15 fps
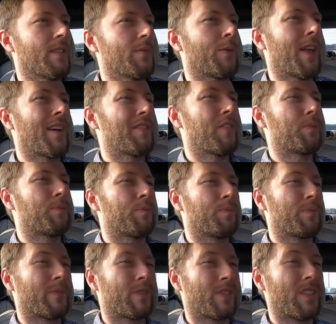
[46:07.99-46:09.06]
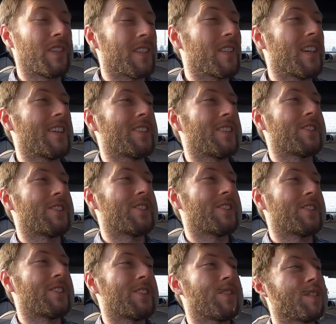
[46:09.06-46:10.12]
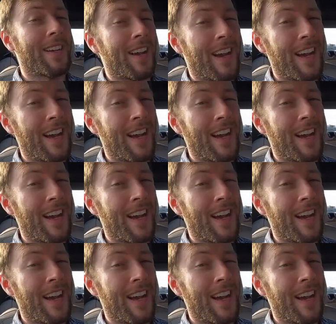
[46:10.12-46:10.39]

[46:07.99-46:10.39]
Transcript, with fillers: We have a Hyundai plug-in